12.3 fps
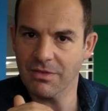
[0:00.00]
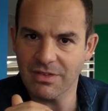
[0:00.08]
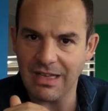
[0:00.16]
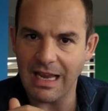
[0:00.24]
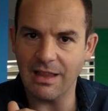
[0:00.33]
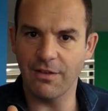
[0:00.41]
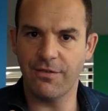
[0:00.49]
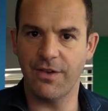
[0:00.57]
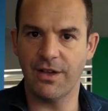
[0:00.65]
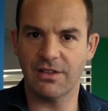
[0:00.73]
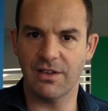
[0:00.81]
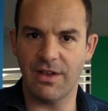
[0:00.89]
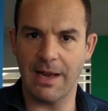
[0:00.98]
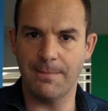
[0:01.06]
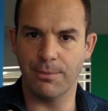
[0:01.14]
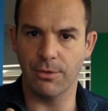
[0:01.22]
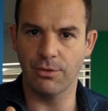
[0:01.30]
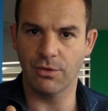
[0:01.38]
say the 1st of
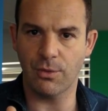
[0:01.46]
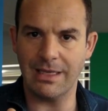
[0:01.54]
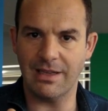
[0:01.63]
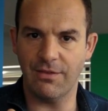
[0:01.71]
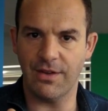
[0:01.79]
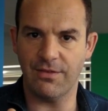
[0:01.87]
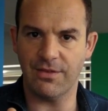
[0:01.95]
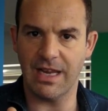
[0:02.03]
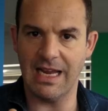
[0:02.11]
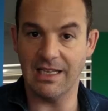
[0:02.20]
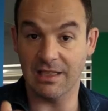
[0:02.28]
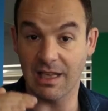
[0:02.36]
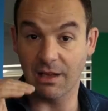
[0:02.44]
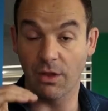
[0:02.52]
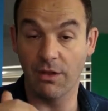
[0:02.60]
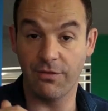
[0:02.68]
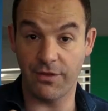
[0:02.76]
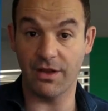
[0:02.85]
April 2015, and then on
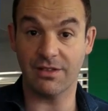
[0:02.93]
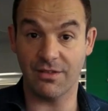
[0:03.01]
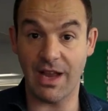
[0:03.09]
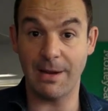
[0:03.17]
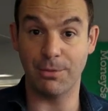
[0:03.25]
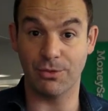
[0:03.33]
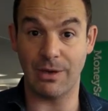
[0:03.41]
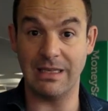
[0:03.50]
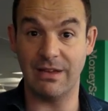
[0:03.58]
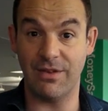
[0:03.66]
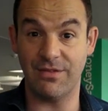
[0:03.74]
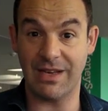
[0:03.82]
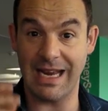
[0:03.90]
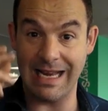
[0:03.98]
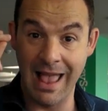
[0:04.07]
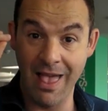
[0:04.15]
the 1st of April 2015,